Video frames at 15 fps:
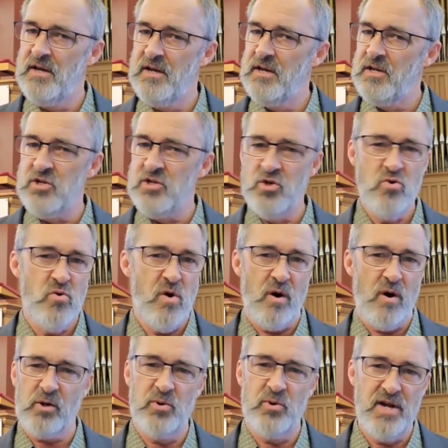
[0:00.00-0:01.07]
you are
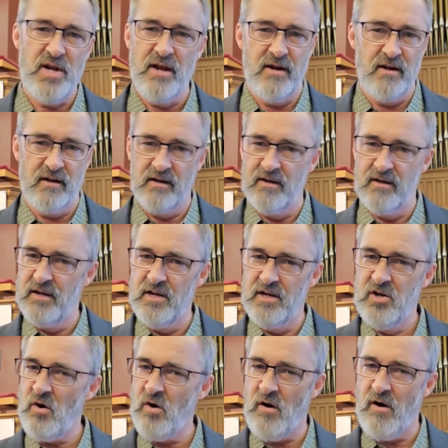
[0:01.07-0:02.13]
creating in your
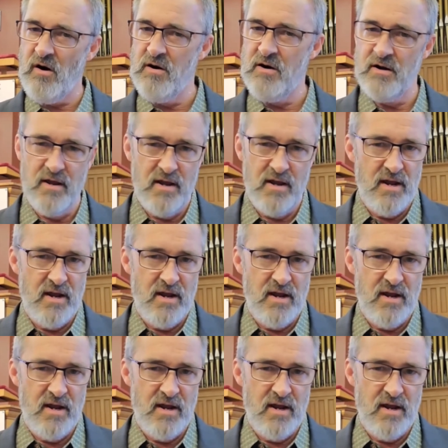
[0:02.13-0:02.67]
heart